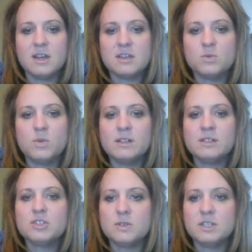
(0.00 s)
as
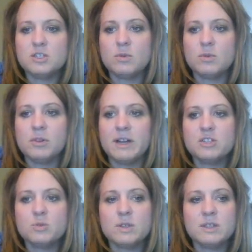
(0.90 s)
well as you need to reply
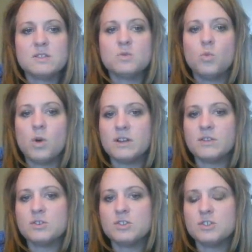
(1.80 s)
to at least one
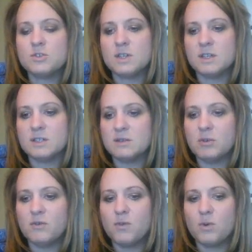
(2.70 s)
other student
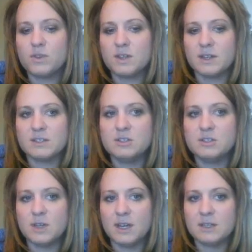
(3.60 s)
before the next
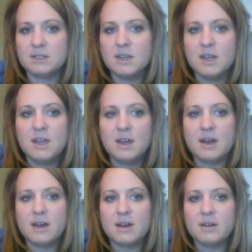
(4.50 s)
due date.
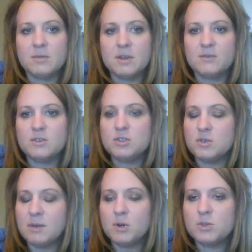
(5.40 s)
If you do
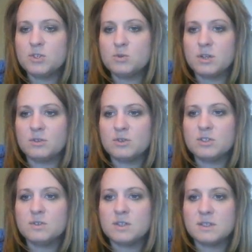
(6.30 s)
not post to another
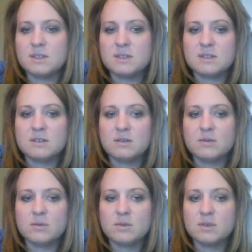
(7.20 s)
student's
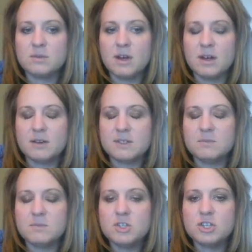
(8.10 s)

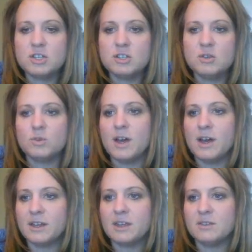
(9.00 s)
submission, you will
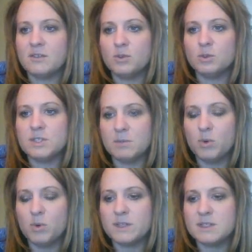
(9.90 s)
not get the full
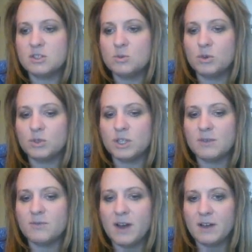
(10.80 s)
10 points and you will only
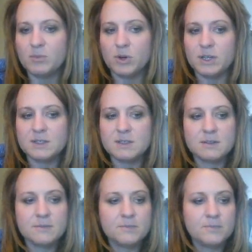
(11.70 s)
get 5 points.